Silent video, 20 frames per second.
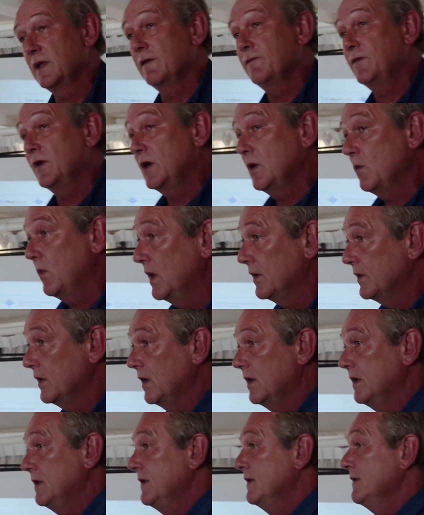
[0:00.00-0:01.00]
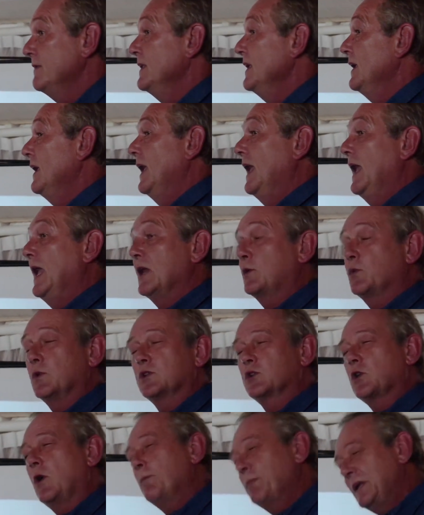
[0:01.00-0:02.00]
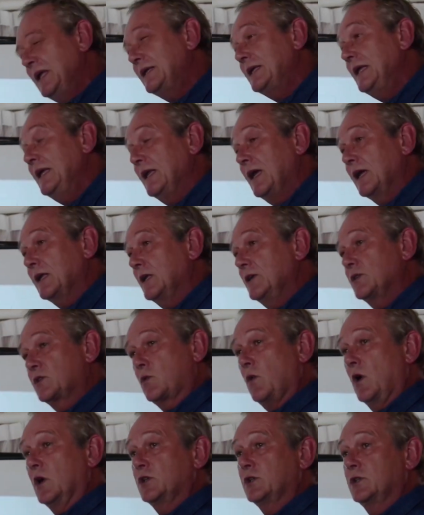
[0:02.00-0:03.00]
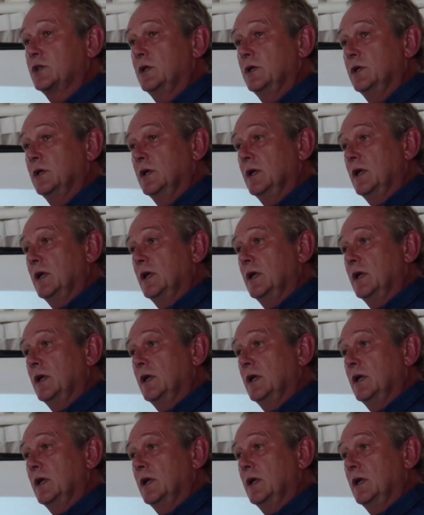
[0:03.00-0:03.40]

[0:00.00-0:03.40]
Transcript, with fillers: They're very well known. It was completely and utterly squashed.